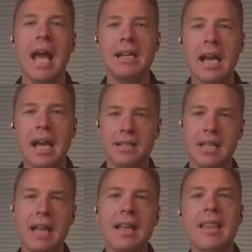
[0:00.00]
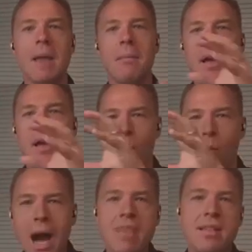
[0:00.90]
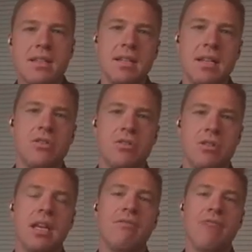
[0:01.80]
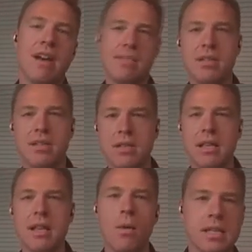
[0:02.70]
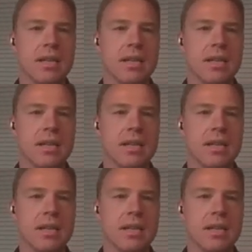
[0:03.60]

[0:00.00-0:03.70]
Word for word: and and telling them why this is an interesting investment so that they want